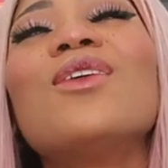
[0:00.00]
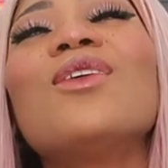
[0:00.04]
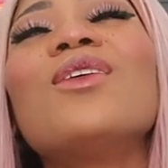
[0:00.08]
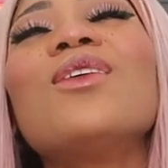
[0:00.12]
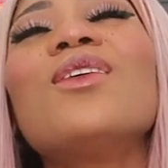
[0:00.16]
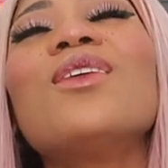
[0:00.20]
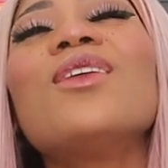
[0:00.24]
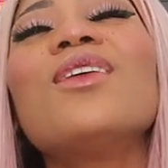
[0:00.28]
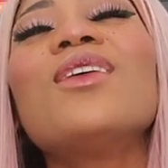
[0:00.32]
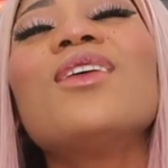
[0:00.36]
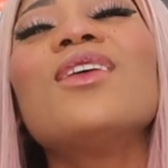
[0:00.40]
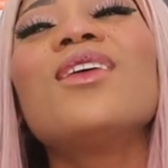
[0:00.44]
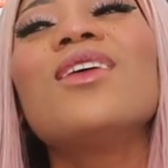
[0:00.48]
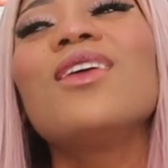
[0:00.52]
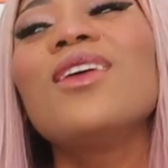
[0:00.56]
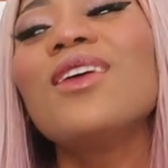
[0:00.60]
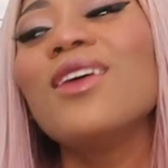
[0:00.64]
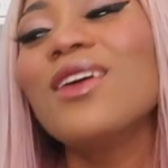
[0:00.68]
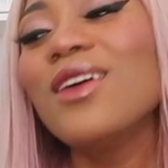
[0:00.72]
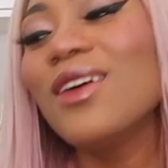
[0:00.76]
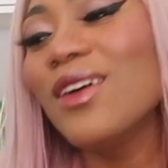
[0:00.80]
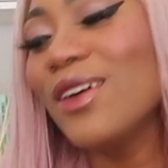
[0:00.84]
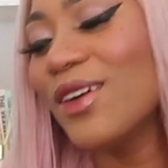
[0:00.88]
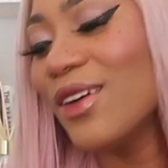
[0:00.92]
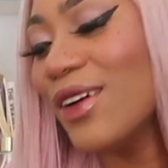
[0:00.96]
Woo!
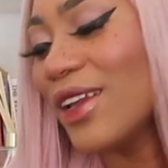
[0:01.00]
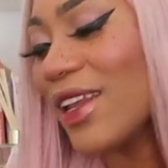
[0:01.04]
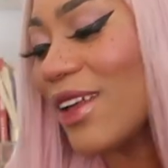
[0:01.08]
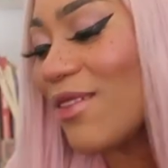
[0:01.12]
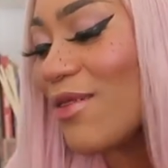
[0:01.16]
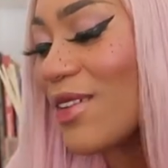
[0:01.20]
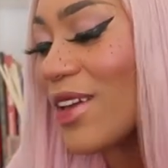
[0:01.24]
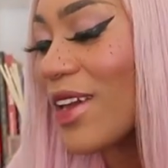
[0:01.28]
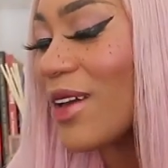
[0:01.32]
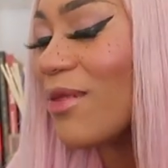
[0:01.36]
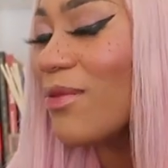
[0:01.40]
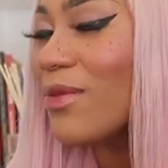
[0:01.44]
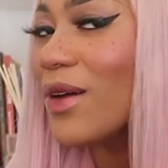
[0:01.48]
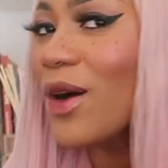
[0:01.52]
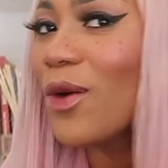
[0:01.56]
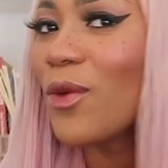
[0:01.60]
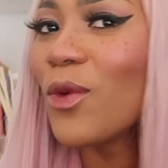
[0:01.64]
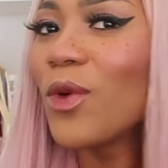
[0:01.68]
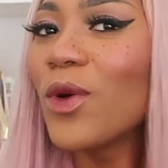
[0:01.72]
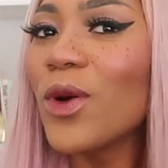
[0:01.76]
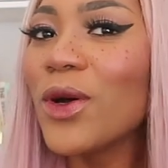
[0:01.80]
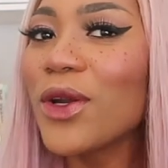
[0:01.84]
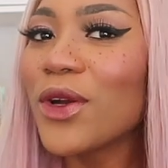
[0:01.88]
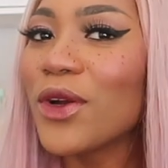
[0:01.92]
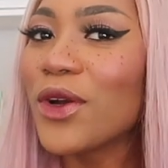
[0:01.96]
Let me get my
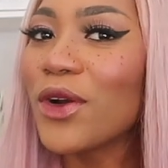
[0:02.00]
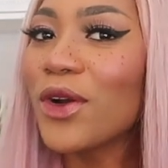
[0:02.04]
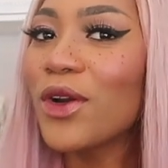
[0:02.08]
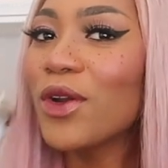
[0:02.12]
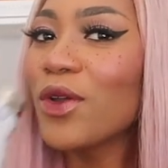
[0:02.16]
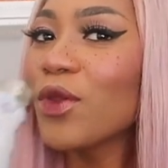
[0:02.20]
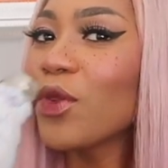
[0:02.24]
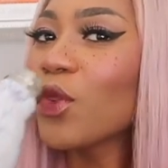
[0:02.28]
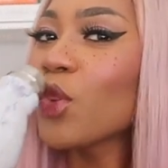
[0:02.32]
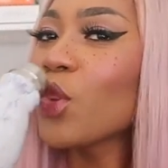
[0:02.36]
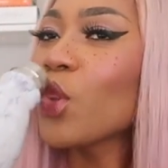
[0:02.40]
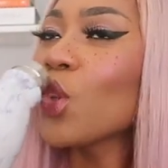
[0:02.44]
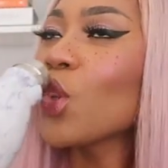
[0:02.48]
water.